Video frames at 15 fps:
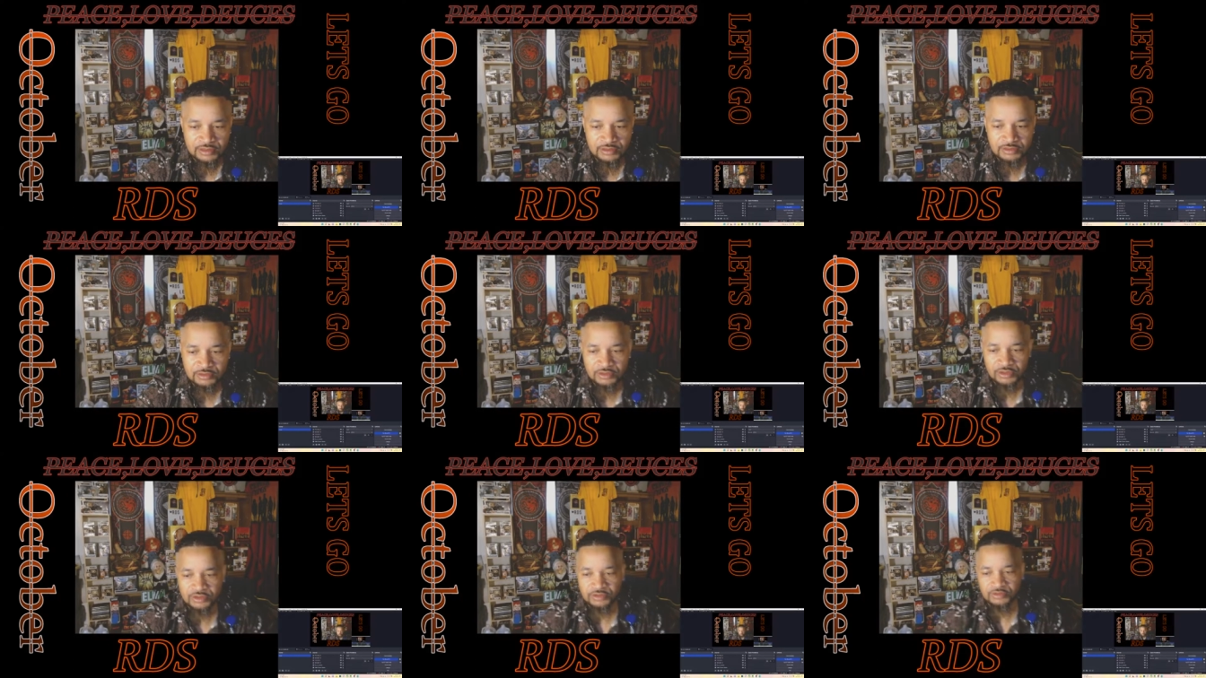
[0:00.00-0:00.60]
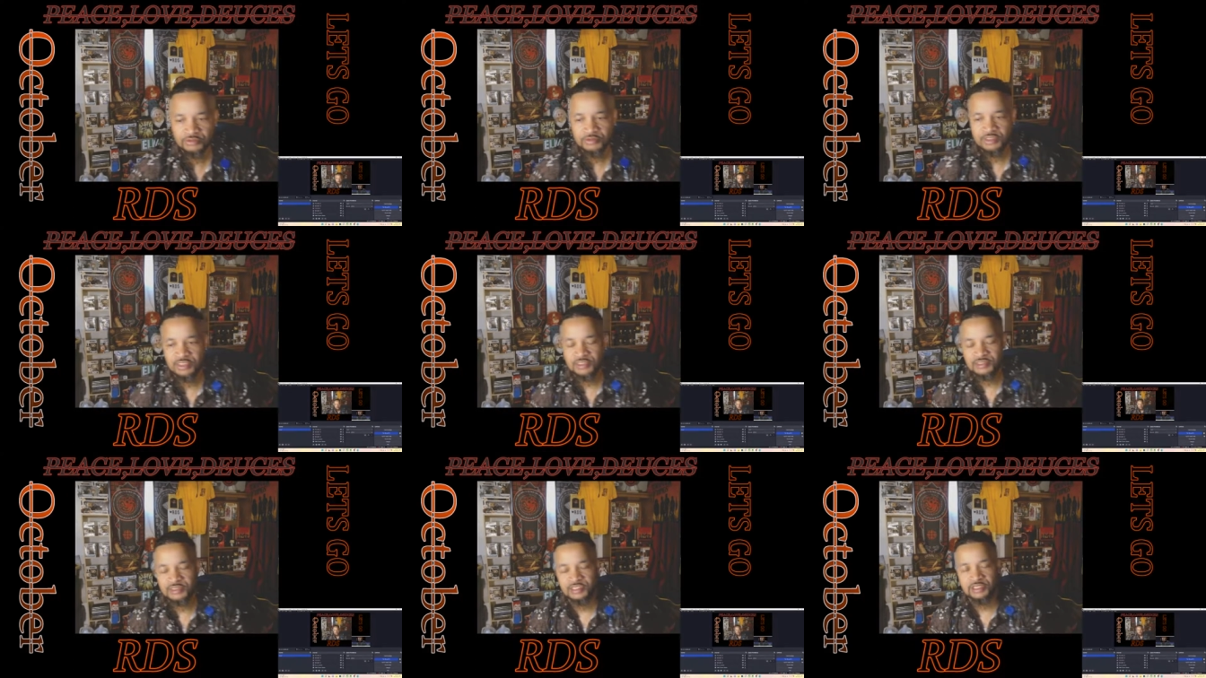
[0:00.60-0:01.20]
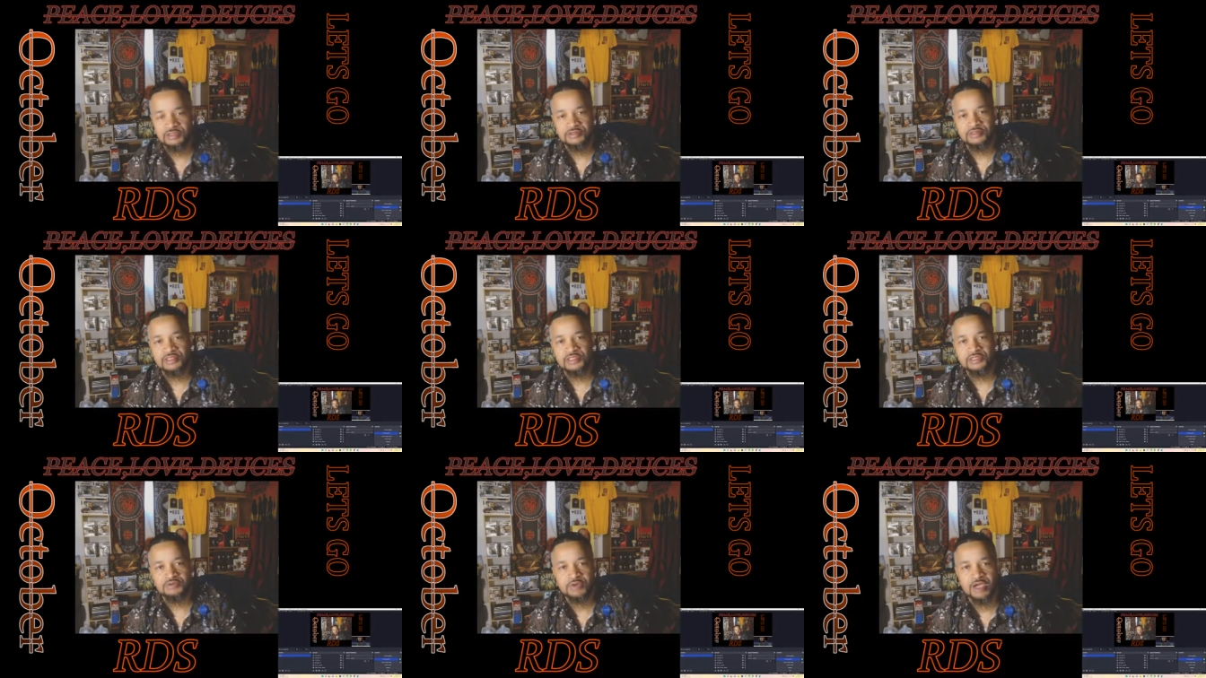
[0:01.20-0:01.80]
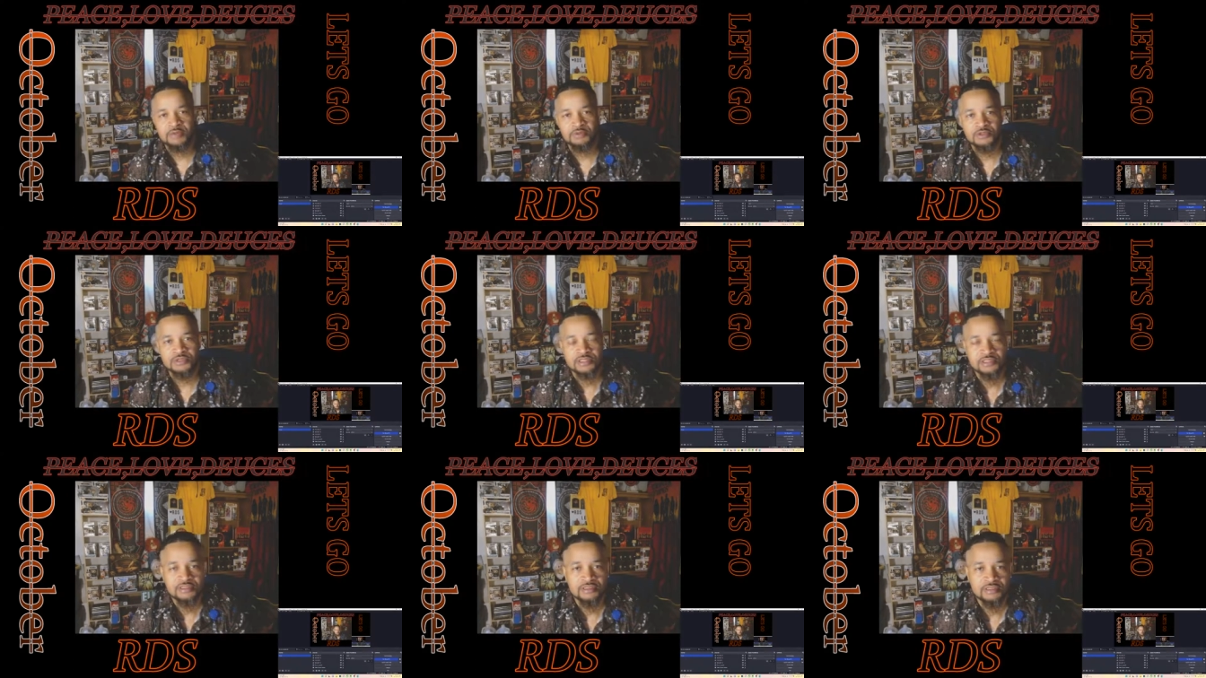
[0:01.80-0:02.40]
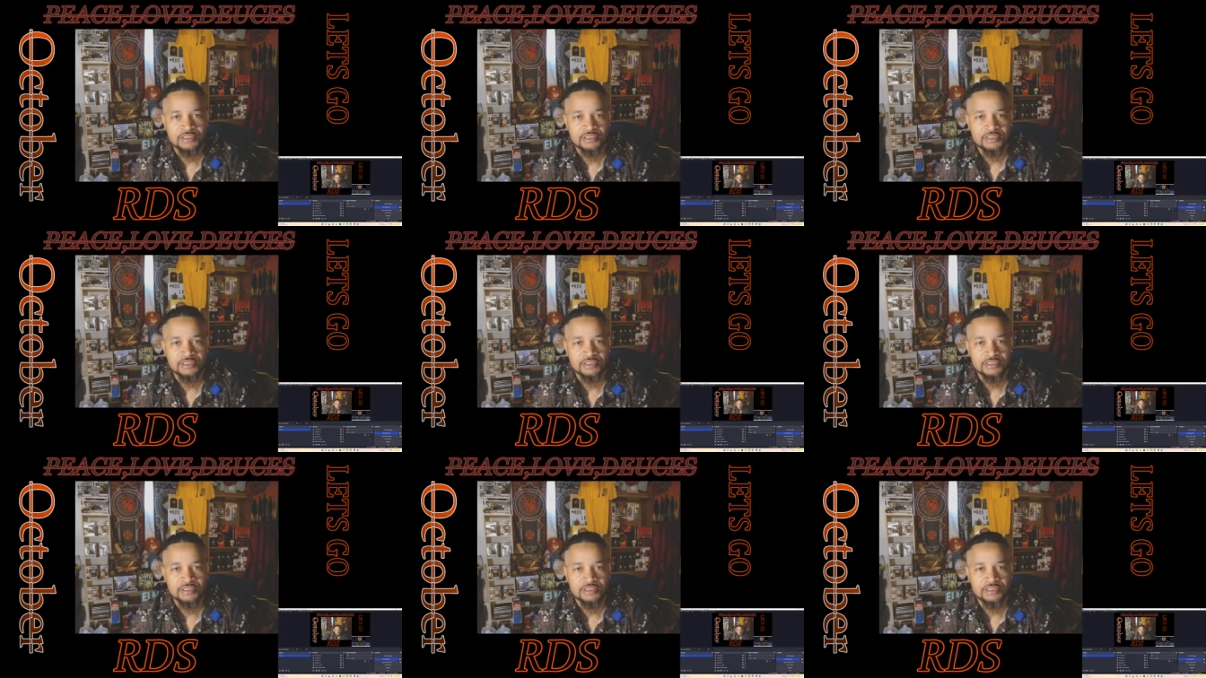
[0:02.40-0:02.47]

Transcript: you know, these singers, these rappers,